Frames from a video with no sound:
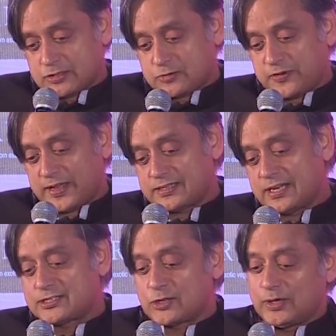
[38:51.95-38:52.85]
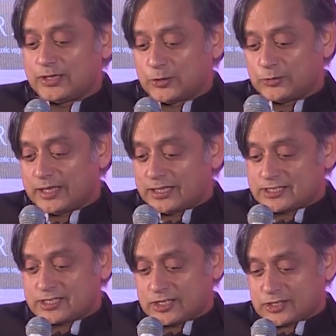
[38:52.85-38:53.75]
to find his or her own
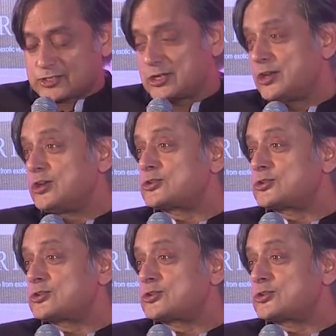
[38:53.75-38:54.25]
answers